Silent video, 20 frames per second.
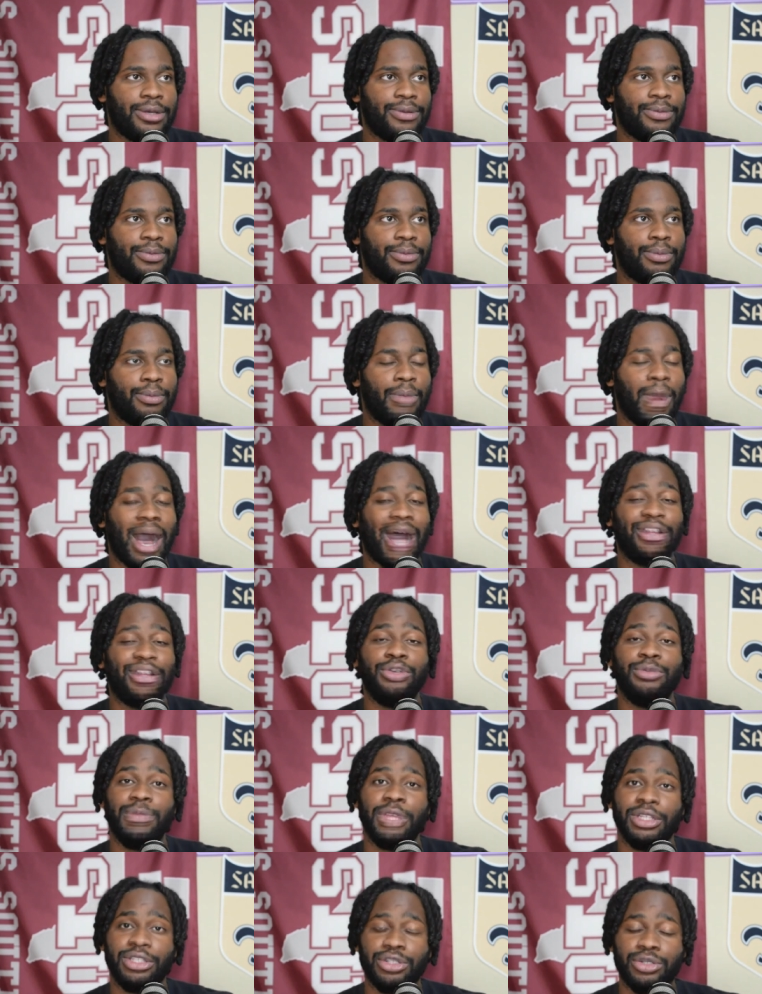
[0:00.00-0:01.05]

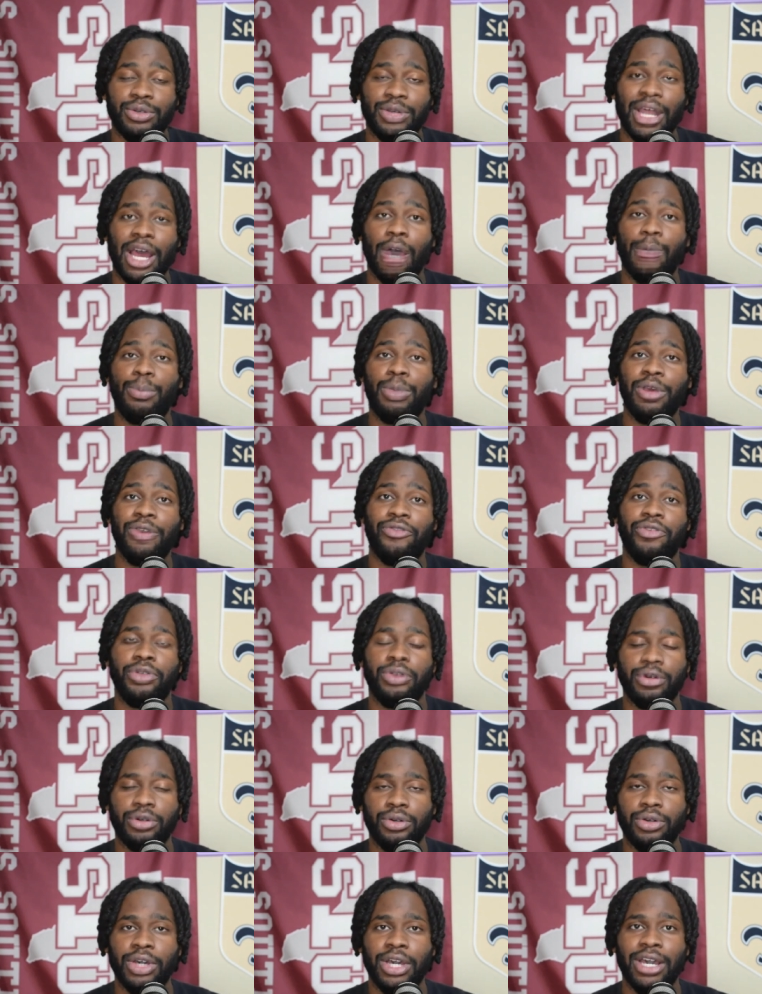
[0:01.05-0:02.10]
monumental and how
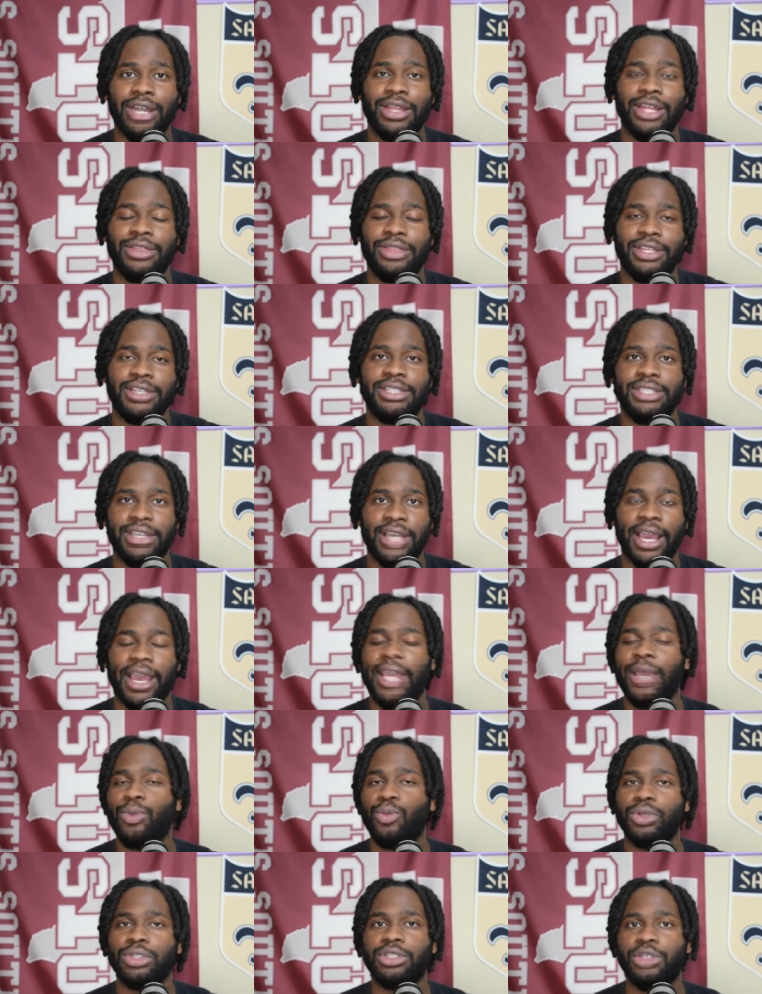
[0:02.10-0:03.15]
pivotal that this
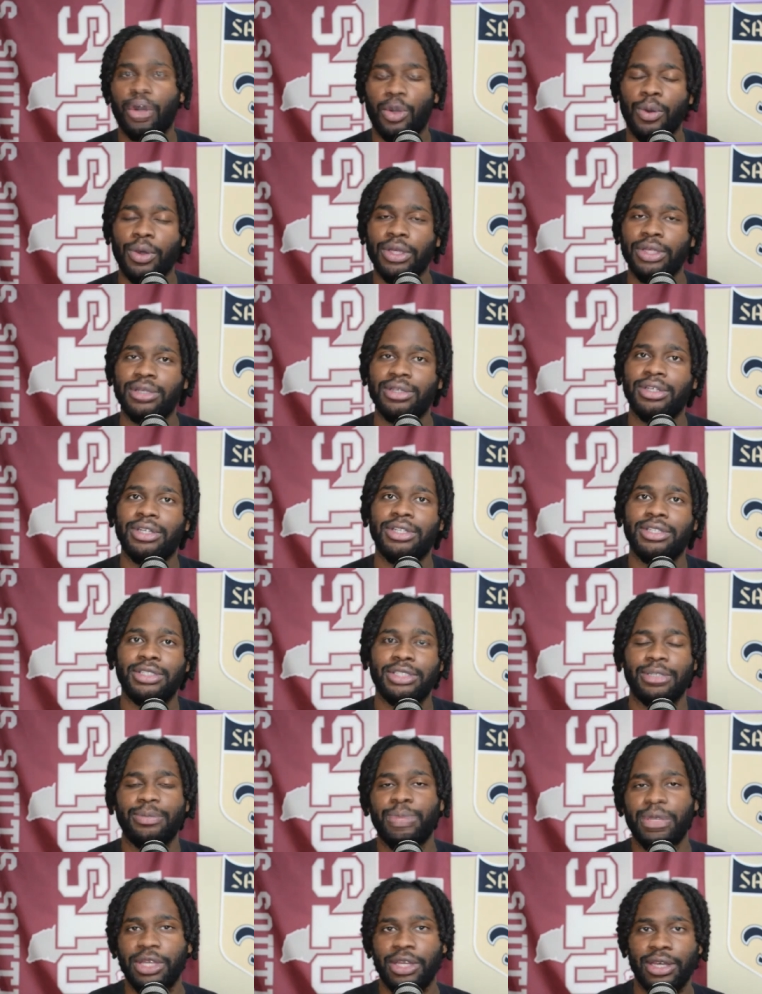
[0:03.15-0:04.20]
game was going
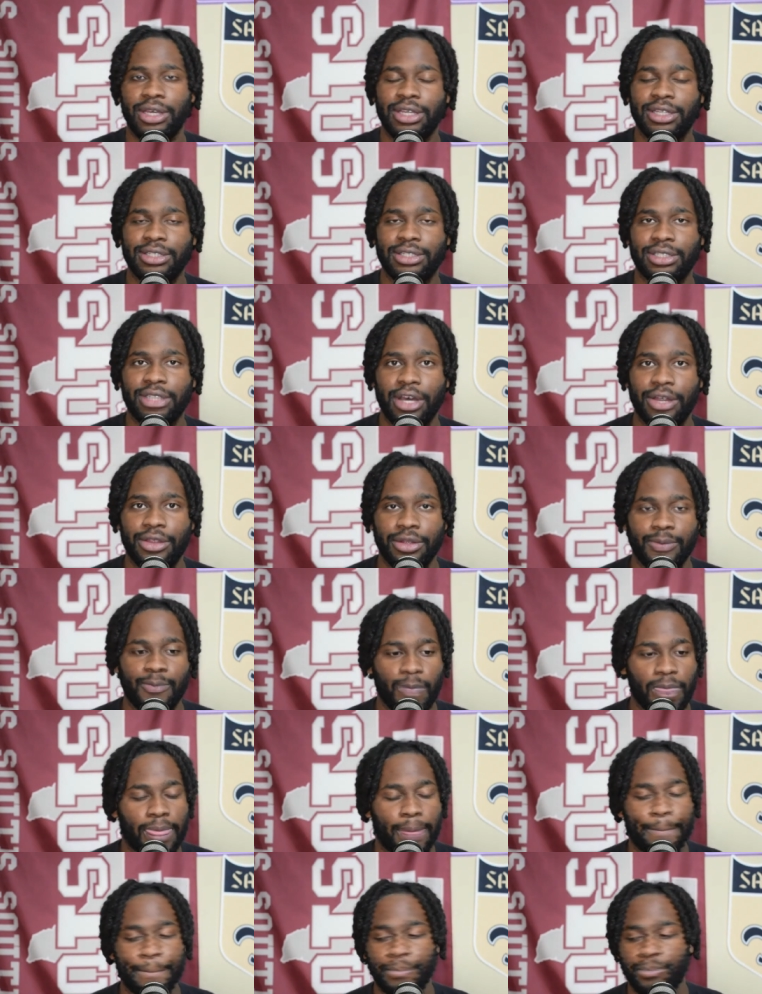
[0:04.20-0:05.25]
to be against Southern.
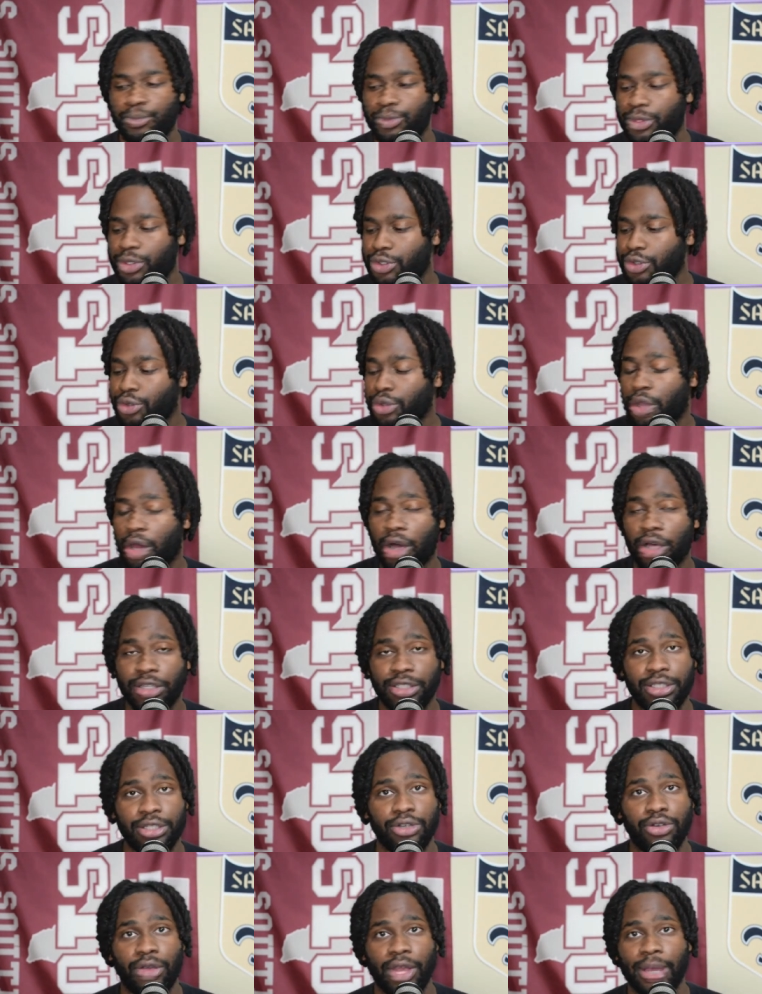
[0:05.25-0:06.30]
You lost
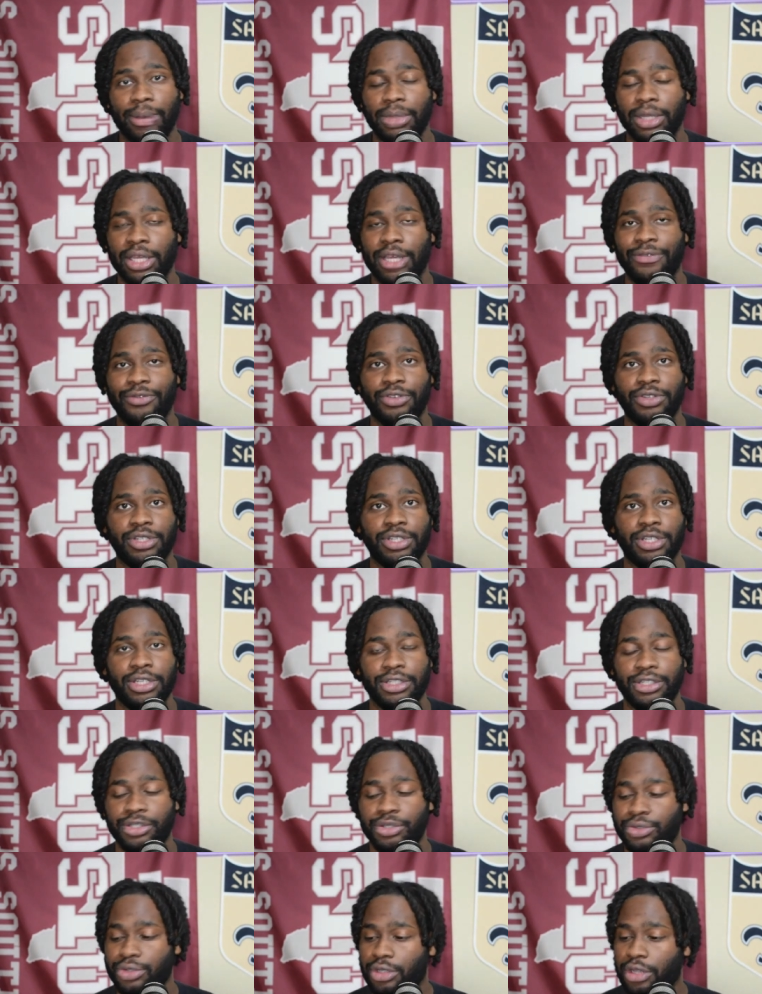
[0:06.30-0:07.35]
to Grambling if you're
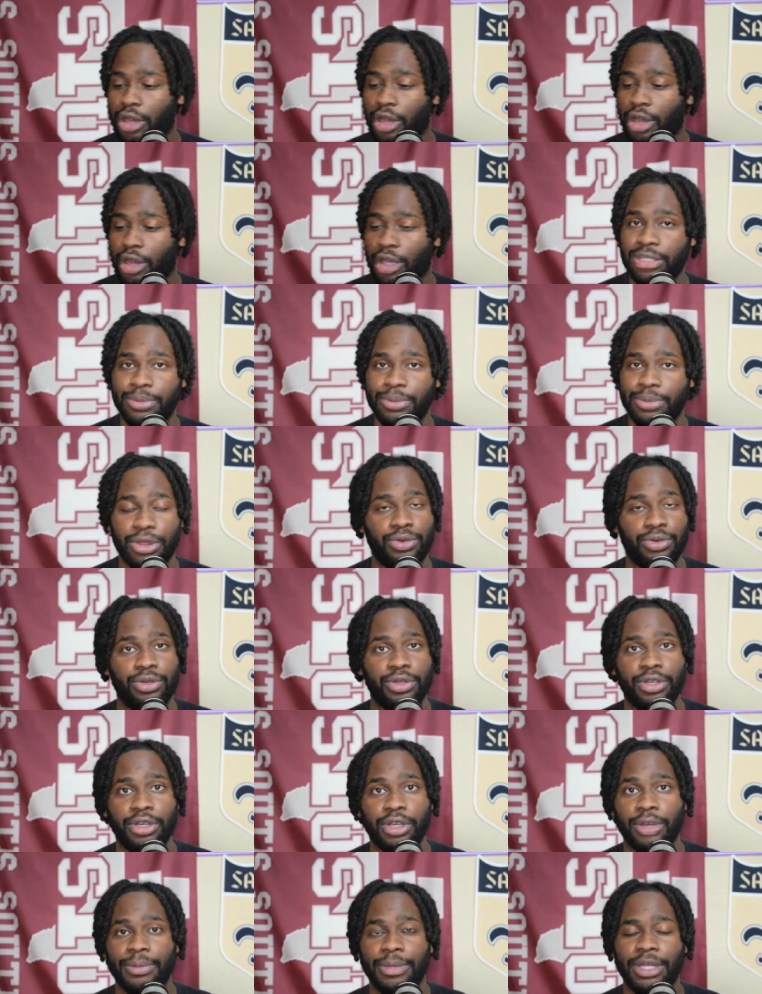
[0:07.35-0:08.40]
TSU. You lost to
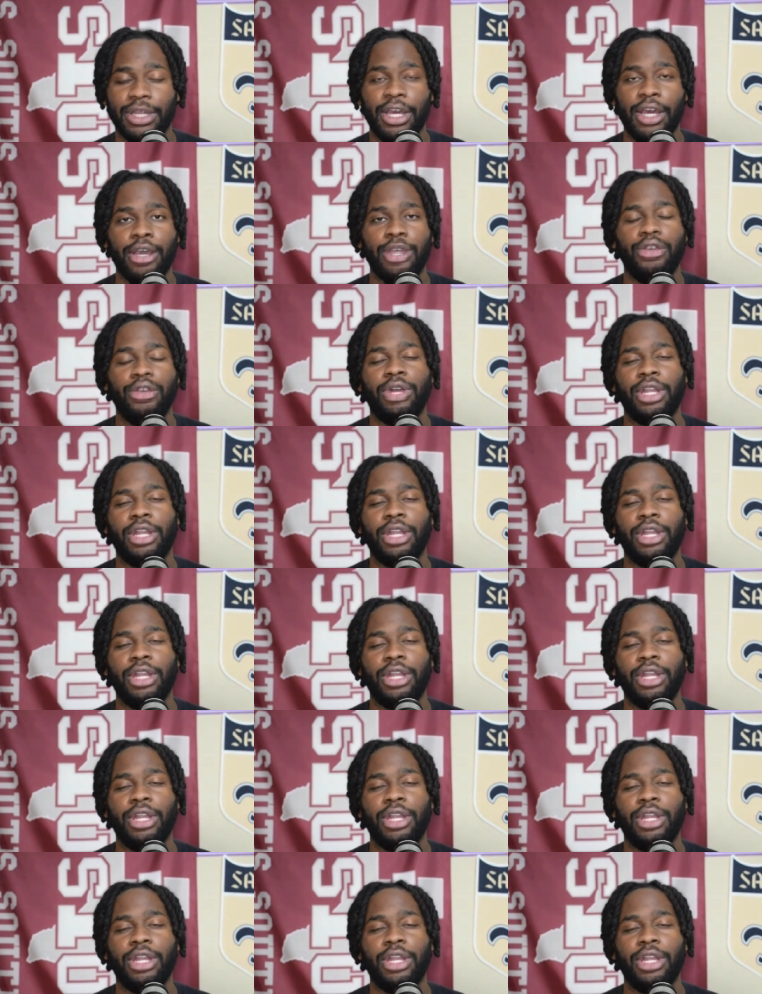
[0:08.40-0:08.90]
Bethune-Cookman. You're on a